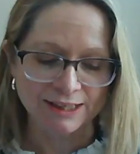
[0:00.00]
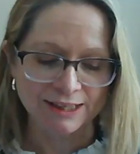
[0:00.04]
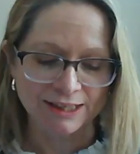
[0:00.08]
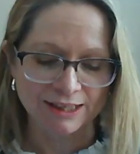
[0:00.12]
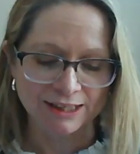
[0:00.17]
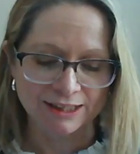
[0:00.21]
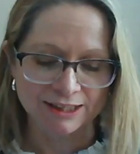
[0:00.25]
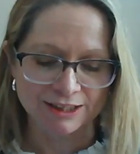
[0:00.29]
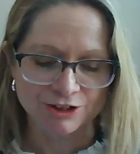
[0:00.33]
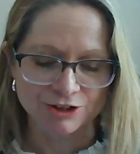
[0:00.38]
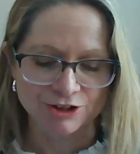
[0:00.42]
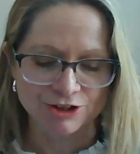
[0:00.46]

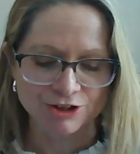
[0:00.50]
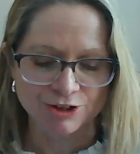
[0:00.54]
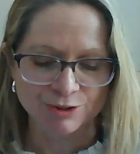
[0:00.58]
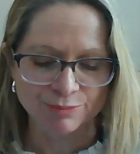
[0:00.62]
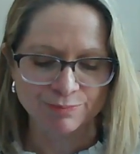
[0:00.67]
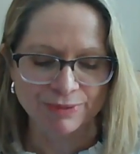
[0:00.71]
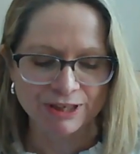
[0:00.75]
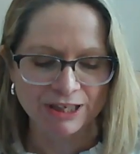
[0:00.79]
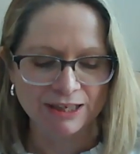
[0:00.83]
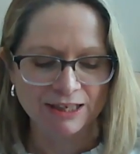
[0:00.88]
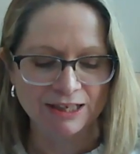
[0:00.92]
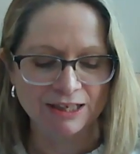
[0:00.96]
it to
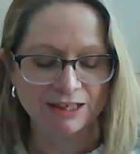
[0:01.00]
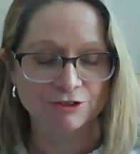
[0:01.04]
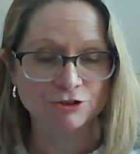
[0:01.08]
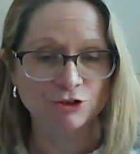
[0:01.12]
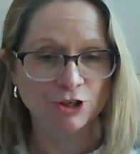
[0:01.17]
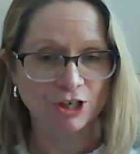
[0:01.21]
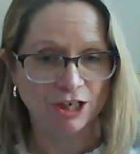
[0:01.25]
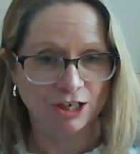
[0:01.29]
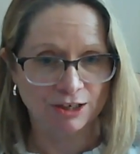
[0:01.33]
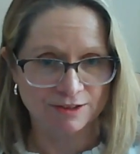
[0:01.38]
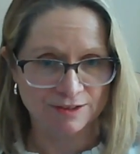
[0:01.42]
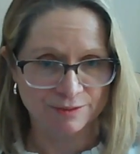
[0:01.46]
be
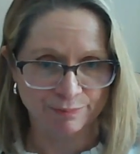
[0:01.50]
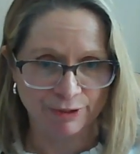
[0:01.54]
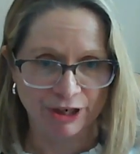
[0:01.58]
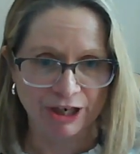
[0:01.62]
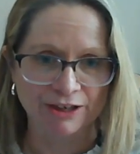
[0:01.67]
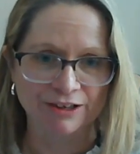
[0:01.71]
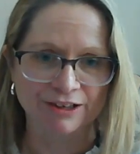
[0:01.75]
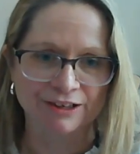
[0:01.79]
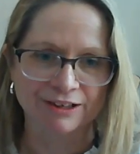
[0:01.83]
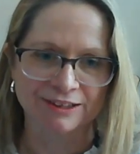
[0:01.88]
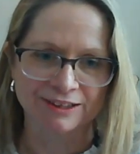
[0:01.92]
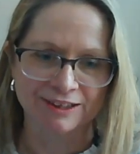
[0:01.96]

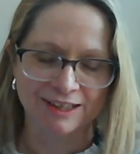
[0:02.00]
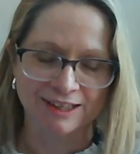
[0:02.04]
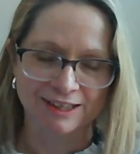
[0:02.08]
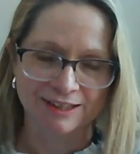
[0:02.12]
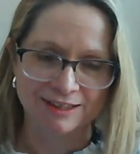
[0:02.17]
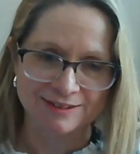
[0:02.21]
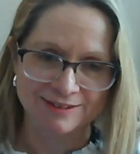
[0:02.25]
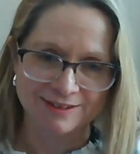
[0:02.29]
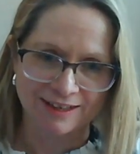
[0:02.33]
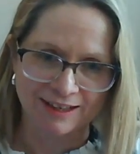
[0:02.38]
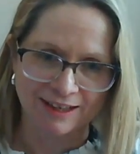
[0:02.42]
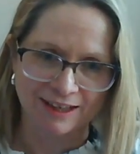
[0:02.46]
transparent,
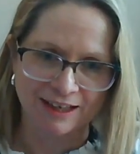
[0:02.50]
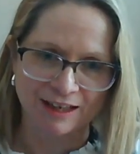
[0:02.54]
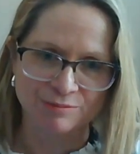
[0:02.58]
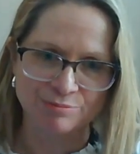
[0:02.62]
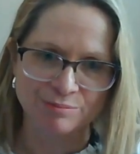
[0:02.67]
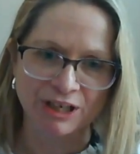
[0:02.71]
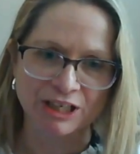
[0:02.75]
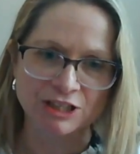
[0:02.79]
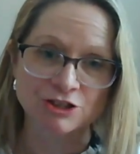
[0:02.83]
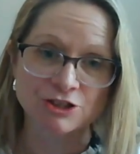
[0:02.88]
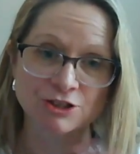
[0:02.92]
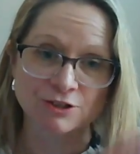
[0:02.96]
as I had
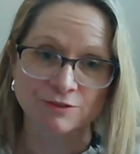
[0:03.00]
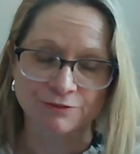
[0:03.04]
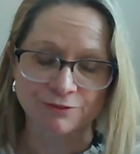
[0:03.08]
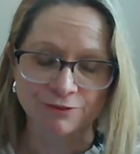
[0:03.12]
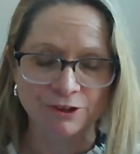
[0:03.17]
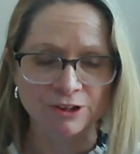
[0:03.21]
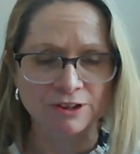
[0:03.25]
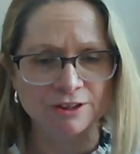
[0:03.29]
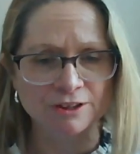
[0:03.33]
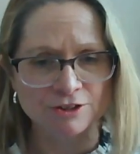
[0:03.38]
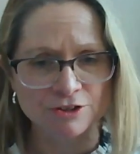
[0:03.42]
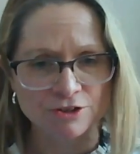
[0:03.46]
mentioned,
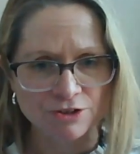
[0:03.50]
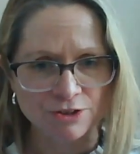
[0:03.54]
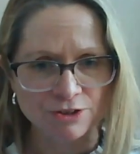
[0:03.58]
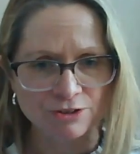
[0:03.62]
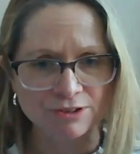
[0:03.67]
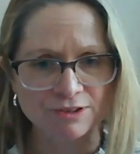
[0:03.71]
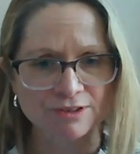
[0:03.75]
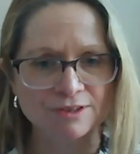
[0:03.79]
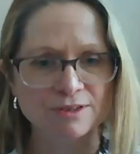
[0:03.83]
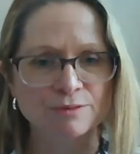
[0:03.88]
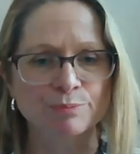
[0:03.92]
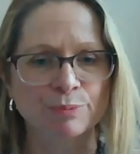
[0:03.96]
for the
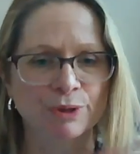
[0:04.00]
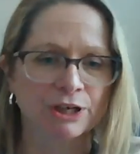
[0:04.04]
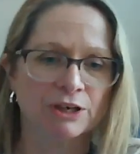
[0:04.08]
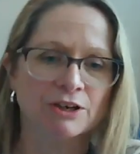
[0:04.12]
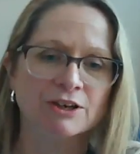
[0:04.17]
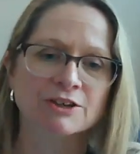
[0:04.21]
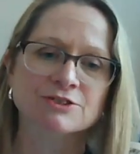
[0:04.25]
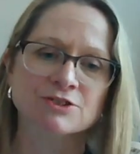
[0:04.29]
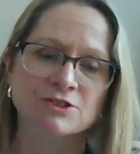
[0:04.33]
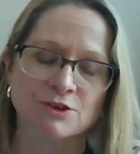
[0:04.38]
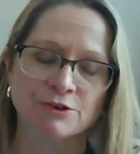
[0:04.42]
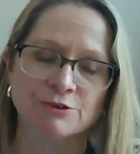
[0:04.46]
students, but
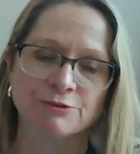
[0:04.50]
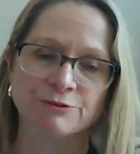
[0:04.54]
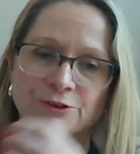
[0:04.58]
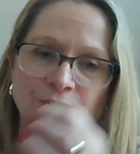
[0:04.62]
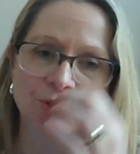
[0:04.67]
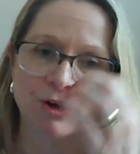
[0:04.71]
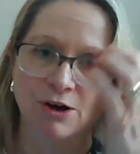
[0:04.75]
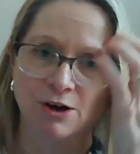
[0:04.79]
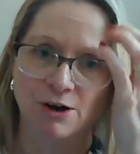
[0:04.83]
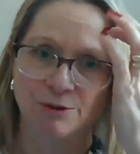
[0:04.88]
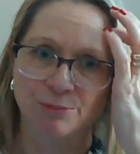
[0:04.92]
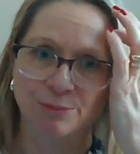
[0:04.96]
also
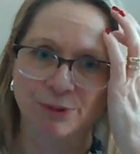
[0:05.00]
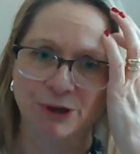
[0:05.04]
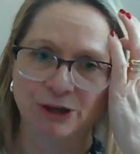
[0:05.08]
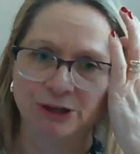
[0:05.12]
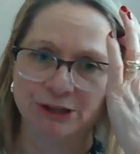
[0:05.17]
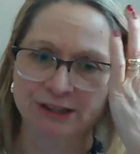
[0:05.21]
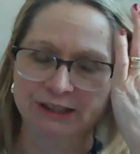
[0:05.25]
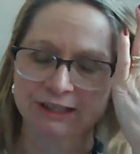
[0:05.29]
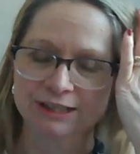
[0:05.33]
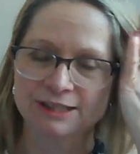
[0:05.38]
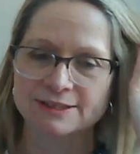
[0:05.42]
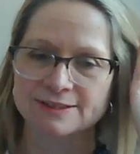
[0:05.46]
for all
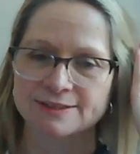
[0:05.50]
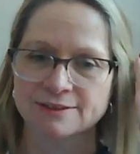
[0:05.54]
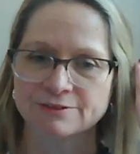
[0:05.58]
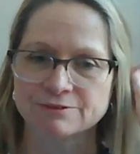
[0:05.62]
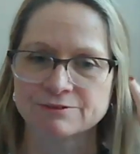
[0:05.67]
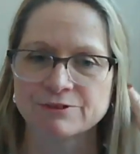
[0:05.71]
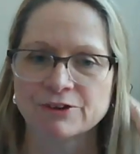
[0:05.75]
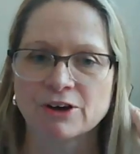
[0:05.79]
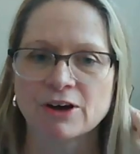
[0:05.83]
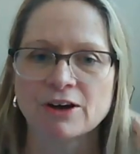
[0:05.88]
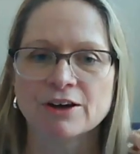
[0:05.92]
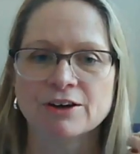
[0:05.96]
parties
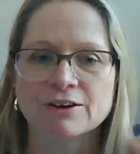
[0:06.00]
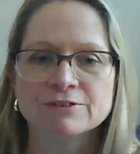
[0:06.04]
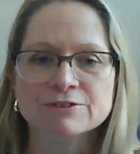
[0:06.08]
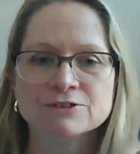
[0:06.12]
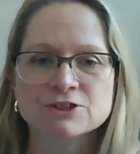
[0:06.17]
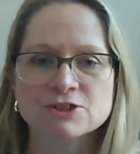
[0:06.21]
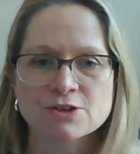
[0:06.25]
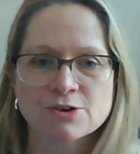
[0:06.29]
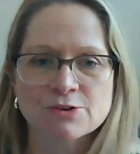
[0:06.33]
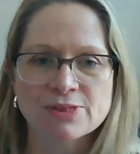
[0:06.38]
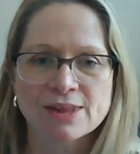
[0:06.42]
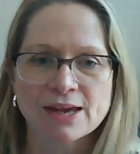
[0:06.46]
involved,
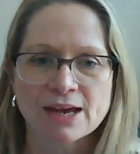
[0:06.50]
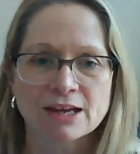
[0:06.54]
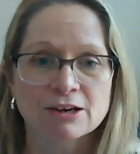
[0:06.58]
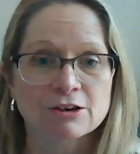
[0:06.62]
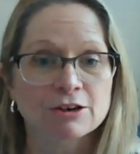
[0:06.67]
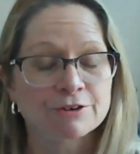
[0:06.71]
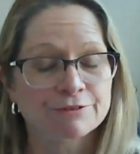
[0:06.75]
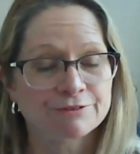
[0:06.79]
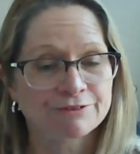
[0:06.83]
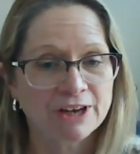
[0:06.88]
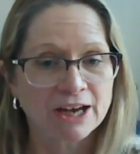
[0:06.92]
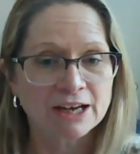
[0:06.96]
so that
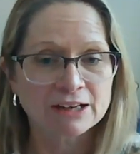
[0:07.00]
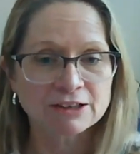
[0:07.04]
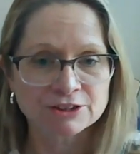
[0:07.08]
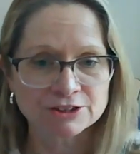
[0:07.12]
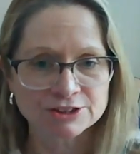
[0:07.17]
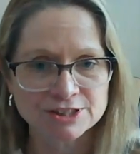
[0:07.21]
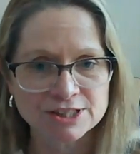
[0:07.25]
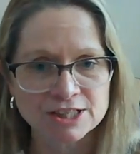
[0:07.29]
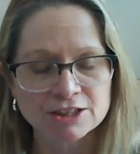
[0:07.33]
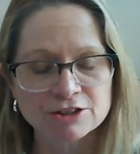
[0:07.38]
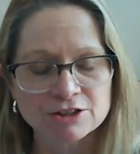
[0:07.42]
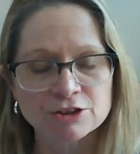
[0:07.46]
our
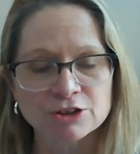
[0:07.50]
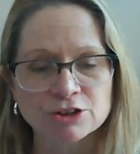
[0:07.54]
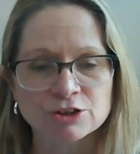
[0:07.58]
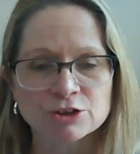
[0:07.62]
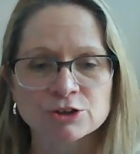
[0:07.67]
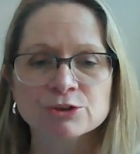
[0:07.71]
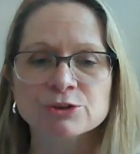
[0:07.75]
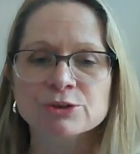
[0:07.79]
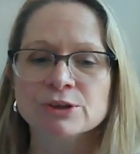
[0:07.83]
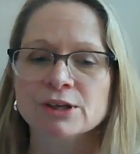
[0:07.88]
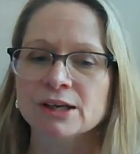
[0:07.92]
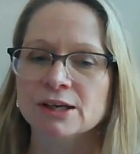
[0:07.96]
faculty
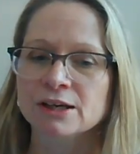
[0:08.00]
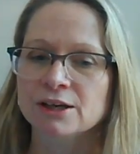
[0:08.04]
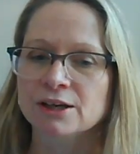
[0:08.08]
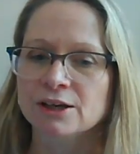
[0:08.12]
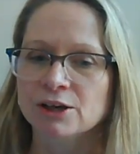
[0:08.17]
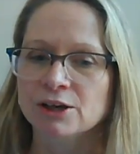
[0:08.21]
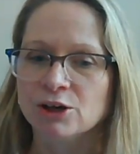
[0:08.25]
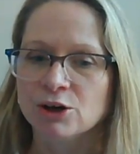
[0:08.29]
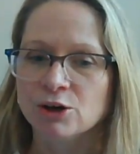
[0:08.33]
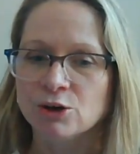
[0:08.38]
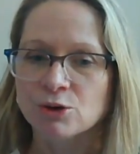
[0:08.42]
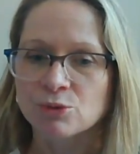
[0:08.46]
knew
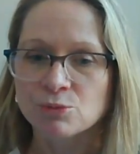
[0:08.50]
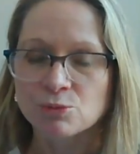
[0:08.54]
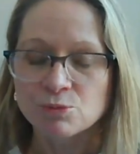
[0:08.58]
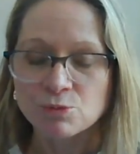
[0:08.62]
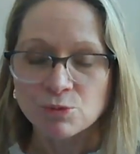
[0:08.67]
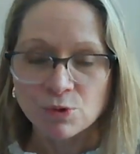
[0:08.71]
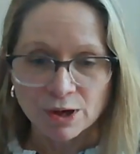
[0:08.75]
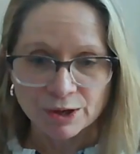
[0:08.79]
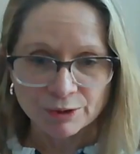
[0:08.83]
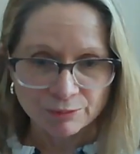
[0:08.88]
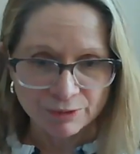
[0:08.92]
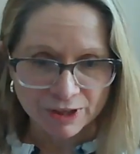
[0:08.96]

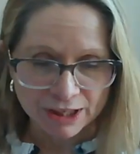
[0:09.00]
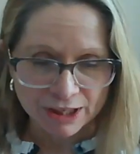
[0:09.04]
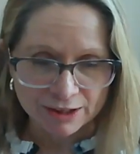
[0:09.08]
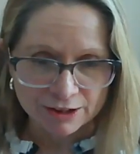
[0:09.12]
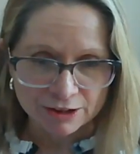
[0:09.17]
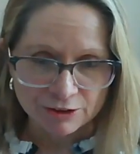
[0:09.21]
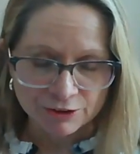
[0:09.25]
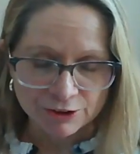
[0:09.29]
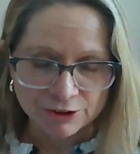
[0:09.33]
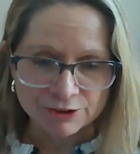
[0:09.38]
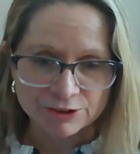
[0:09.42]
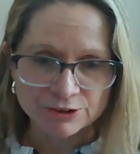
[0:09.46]
what we
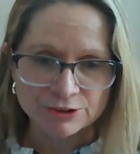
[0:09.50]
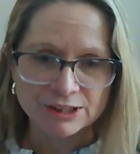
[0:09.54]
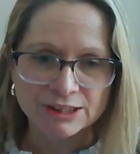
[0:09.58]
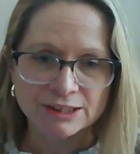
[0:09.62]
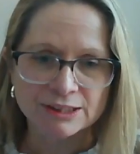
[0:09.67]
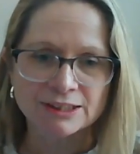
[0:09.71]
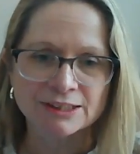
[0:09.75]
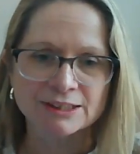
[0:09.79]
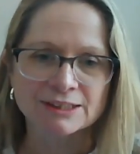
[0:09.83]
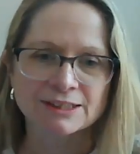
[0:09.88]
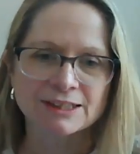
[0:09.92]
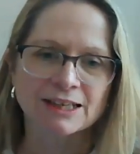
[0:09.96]

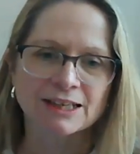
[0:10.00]
included